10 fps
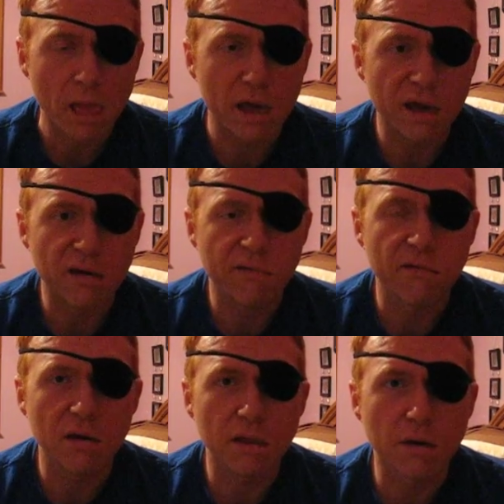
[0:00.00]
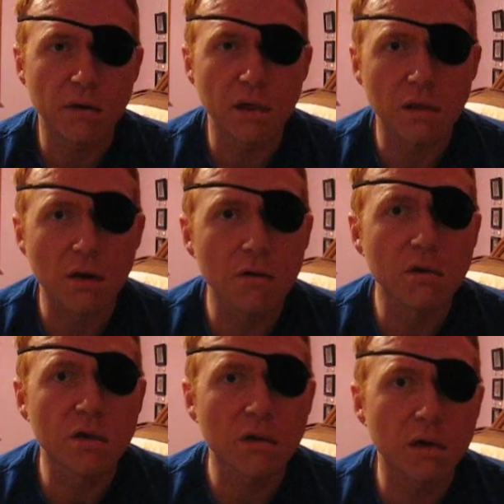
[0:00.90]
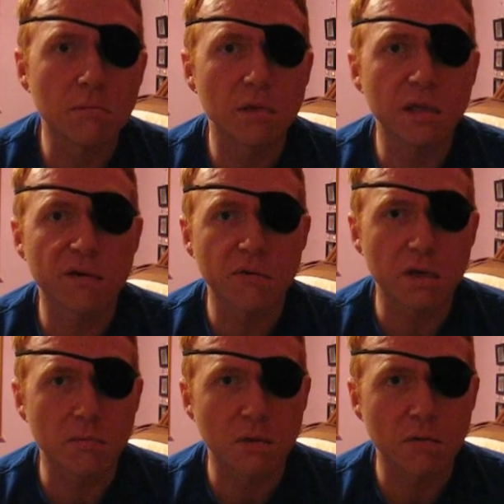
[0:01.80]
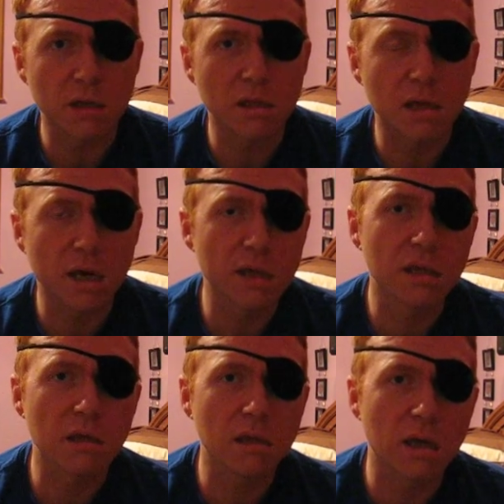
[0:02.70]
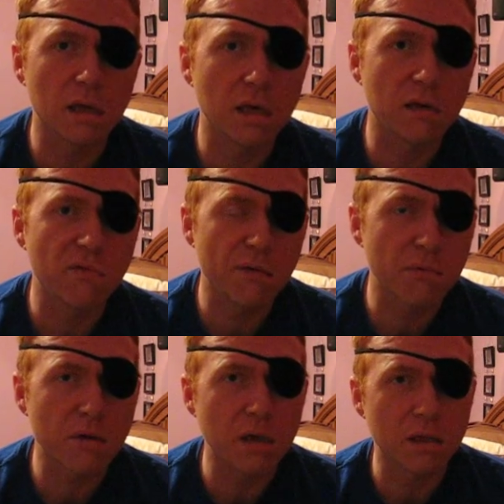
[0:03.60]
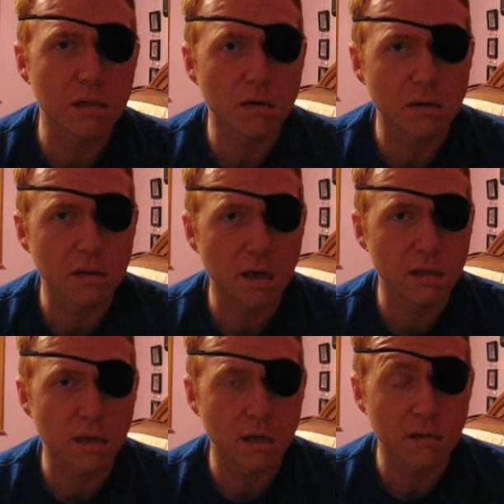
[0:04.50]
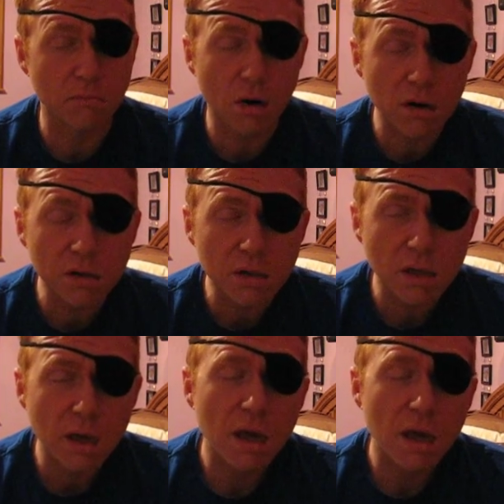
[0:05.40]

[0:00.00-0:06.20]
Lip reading: If there is no discernible difference between the test done in February and the test done in March,